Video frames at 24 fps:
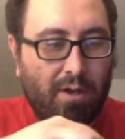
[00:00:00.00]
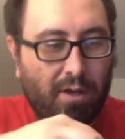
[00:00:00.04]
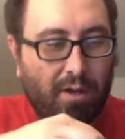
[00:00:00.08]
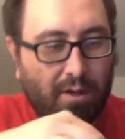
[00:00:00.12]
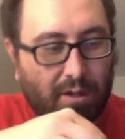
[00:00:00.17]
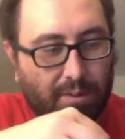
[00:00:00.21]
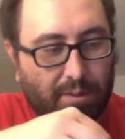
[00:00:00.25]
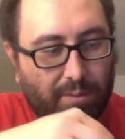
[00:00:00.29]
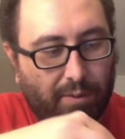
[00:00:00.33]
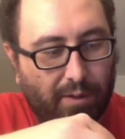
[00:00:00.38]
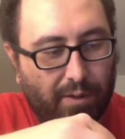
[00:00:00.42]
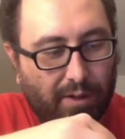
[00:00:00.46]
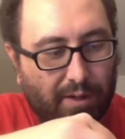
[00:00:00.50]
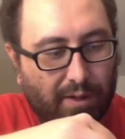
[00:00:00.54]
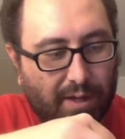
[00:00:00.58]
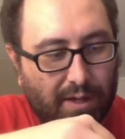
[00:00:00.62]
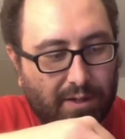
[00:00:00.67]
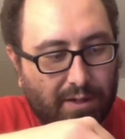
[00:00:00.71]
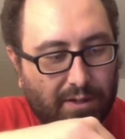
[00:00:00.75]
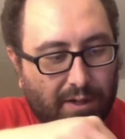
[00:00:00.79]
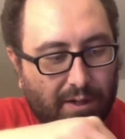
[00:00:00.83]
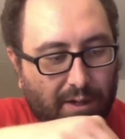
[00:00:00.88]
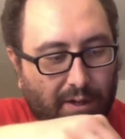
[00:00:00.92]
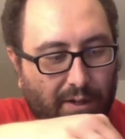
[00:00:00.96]
Just plug
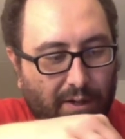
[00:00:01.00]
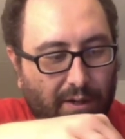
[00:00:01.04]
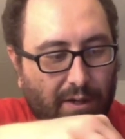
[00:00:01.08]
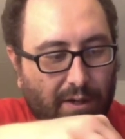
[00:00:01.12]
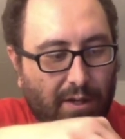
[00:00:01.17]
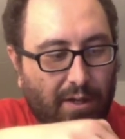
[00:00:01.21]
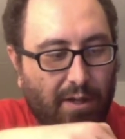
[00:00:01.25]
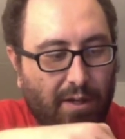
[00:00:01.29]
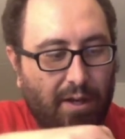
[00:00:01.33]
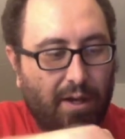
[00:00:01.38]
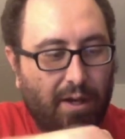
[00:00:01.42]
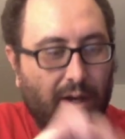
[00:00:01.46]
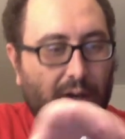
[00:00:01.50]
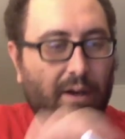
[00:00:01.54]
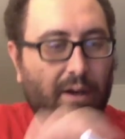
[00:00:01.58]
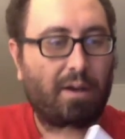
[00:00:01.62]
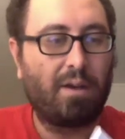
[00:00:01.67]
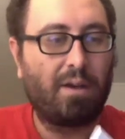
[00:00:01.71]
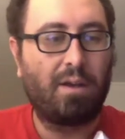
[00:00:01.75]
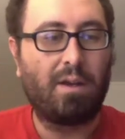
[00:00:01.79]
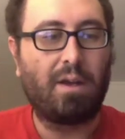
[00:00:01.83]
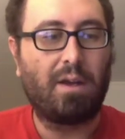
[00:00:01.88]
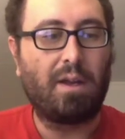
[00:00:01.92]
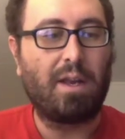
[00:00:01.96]
that sucker in there.
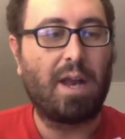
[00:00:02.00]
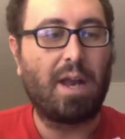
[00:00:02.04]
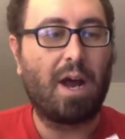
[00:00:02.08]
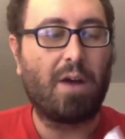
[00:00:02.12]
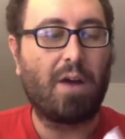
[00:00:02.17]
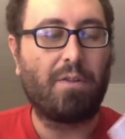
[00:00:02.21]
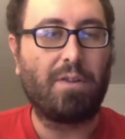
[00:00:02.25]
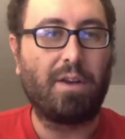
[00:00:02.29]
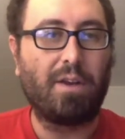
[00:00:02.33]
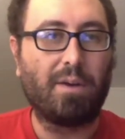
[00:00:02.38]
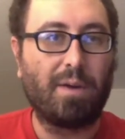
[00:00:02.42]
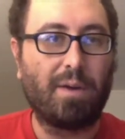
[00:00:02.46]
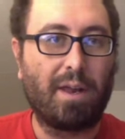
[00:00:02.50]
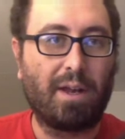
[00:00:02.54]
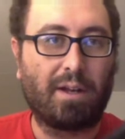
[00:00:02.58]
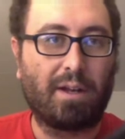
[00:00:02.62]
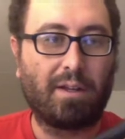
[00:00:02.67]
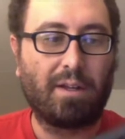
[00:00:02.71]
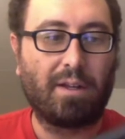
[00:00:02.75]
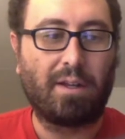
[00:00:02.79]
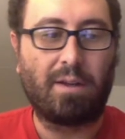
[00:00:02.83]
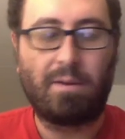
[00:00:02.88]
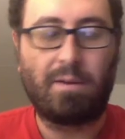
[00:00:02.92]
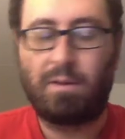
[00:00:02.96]
And now,
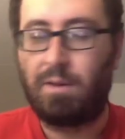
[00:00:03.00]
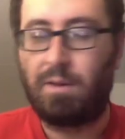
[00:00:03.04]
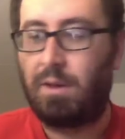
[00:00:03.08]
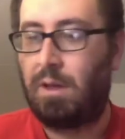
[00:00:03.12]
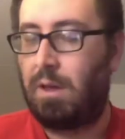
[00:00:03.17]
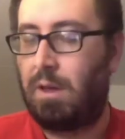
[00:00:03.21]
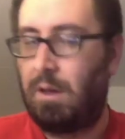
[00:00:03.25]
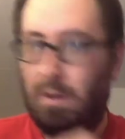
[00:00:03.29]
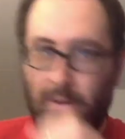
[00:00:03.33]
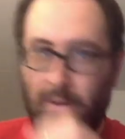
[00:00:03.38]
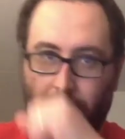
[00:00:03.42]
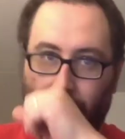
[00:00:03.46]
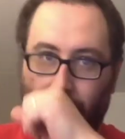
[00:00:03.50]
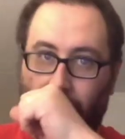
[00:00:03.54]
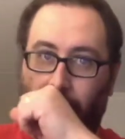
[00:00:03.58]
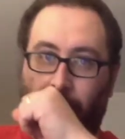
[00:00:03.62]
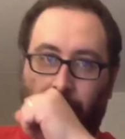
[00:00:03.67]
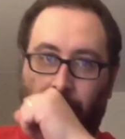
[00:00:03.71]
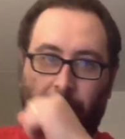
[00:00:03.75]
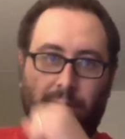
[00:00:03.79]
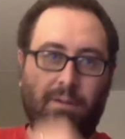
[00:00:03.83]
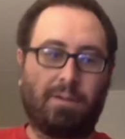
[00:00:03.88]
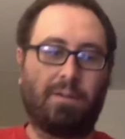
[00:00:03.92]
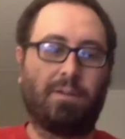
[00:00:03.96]
theoretically,
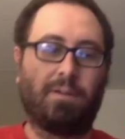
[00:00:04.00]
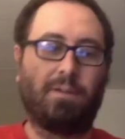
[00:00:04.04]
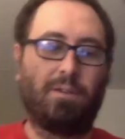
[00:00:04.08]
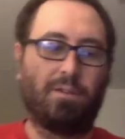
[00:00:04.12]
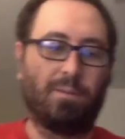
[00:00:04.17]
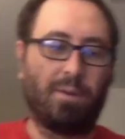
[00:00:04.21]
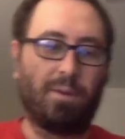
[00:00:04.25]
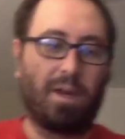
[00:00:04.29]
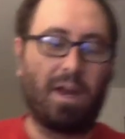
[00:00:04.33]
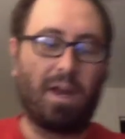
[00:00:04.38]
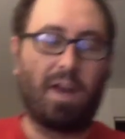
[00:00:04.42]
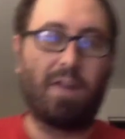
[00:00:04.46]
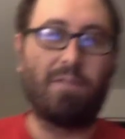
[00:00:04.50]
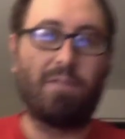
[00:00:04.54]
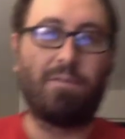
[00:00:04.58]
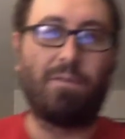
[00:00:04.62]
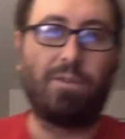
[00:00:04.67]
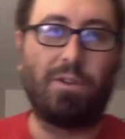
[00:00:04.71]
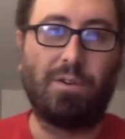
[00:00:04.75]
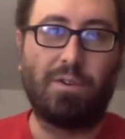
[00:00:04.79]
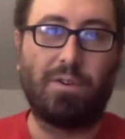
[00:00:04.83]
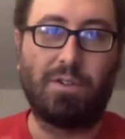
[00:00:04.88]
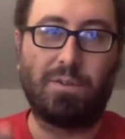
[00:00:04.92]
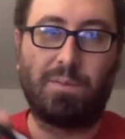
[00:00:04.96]
excuse me, I have
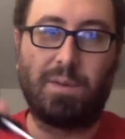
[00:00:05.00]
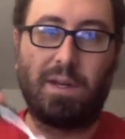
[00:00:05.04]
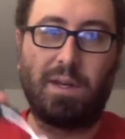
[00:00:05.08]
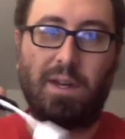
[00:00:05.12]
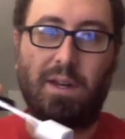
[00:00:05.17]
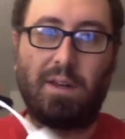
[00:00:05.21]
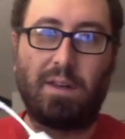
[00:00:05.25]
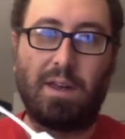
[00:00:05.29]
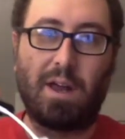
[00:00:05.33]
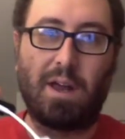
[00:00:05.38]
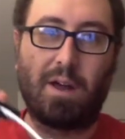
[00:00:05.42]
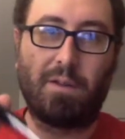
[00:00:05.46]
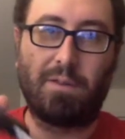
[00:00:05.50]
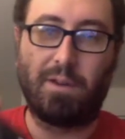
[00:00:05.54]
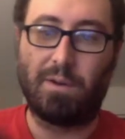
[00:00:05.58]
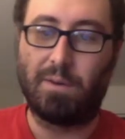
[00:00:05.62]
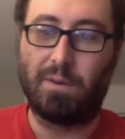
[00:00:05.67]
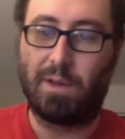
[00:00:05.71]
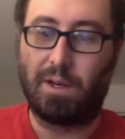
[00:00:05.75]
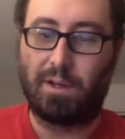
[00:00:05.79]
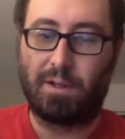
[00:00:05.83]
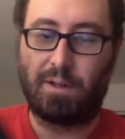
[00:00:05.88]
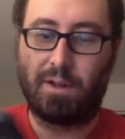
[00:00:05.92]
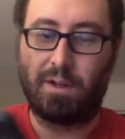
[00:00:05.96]
USB now
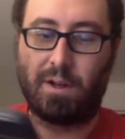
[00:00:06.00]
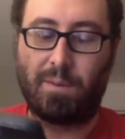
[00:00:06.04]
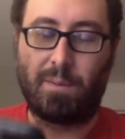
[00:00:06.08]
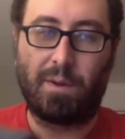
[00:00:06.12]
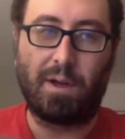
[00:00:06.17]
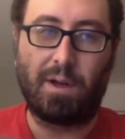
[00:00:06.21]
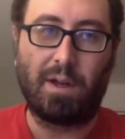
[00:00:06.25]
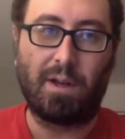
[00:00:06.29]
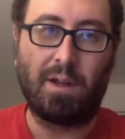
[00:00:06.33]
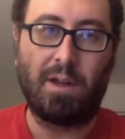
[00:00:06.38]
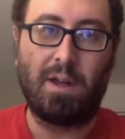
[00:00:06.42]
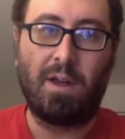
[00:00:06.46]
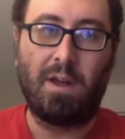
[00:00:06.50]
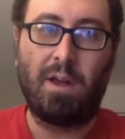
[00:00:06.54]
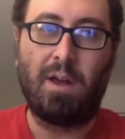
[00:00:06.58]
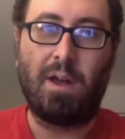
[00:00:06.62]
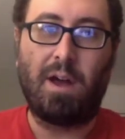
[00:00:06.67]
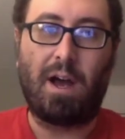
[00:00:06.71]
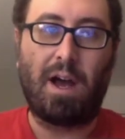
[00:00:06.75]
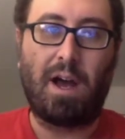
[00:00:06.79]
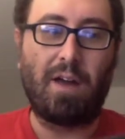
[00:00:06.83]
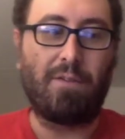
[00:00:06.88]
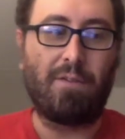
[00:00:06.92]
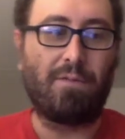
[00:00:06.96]
theoretically on my
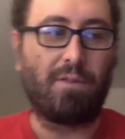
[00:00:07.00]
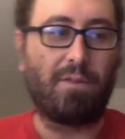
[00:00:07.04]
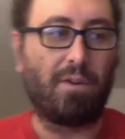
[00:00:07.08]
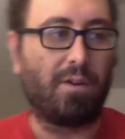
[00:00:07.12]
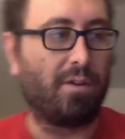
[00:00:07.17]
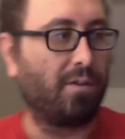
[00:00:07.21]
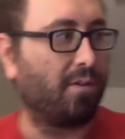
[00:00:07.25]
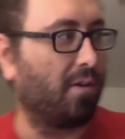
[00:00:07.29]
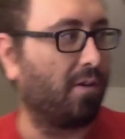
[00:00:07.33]
iPhone.